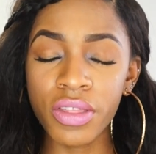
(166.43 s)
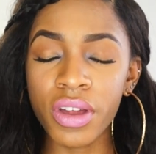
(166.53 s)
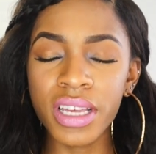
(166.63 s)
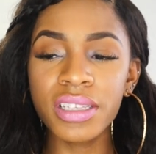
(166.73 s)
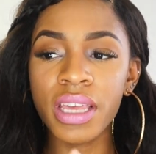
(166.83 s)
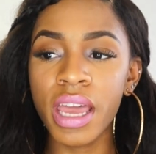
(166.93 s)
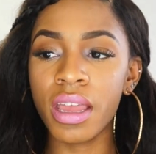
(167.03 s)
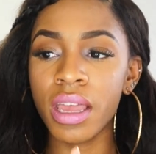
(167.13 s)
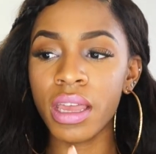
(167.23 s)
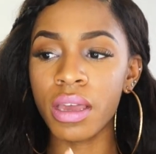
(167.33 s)
There is
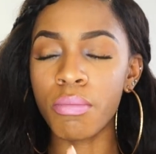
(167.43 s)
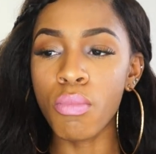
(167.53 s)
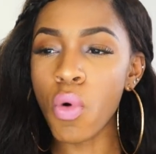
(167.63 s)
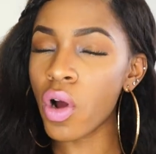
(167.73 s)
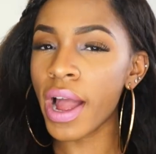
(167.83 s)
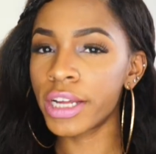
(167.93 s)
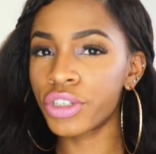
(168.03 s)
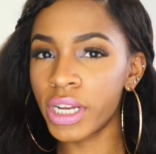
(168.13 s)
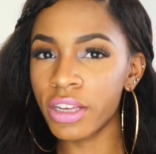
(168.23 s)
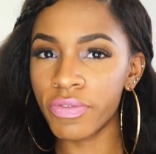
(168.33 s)
a more
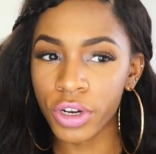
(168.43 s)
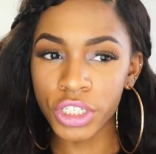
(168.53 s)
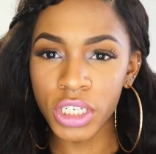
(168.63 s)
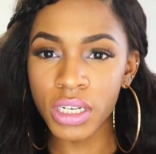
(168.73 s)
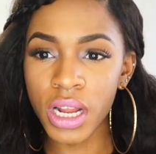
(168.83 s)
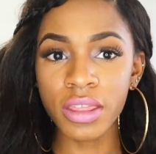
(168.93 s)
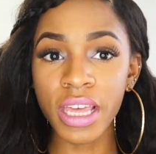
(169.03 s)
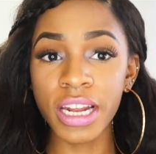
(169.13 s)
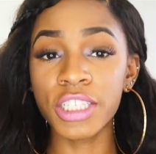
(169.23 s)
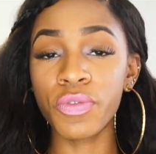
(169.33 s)
hydrating version
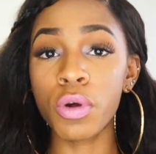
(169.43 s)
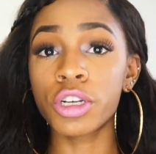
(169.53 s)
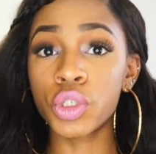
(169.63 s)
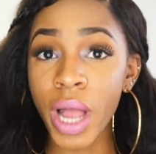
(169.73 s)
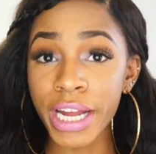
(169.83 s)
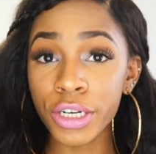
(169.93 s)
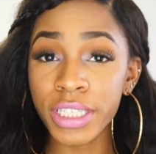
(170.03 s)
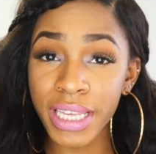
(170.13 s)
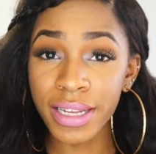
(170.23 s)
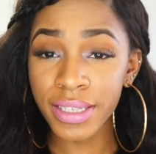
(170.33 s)
that is for drier
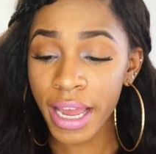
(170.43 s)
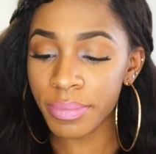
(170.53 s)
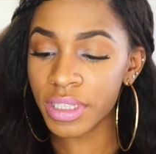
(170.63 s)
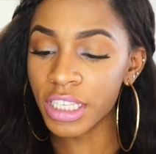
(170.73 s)
skin types.